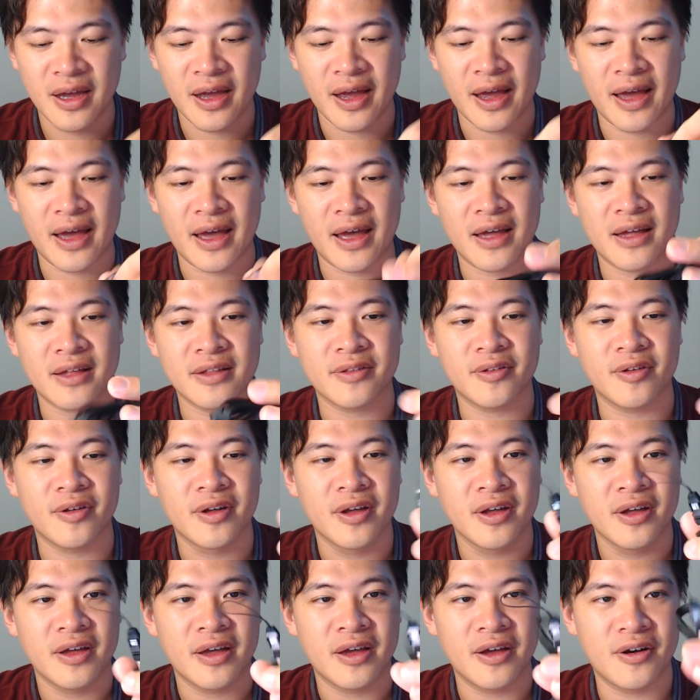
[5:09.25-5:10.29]
And
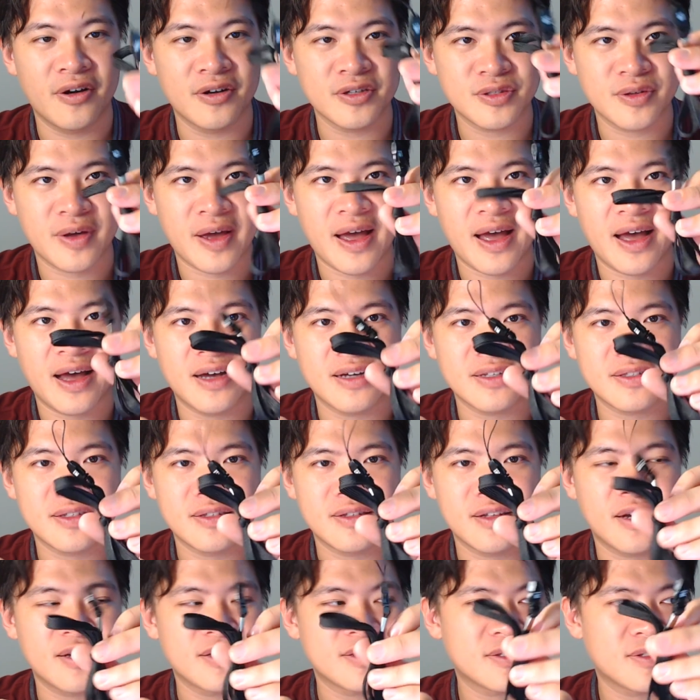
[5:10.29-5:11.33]
it also has a
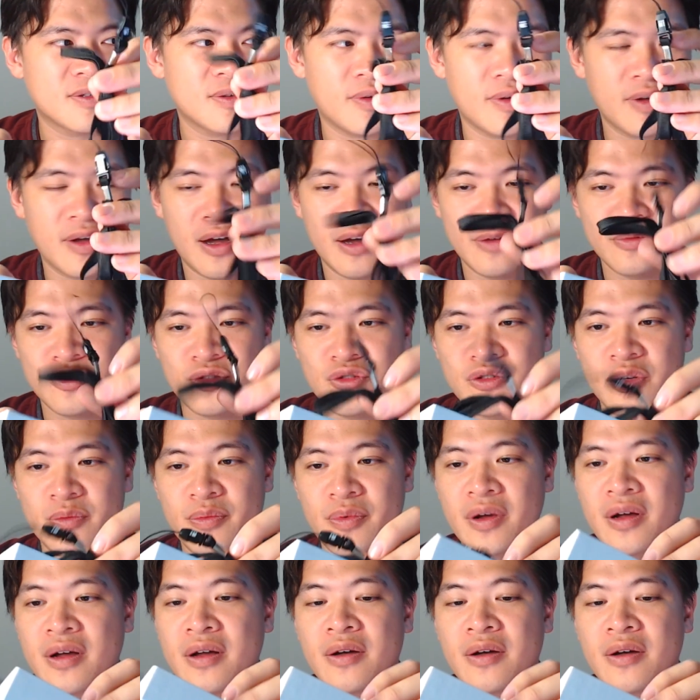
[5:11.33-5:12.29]
nice strip.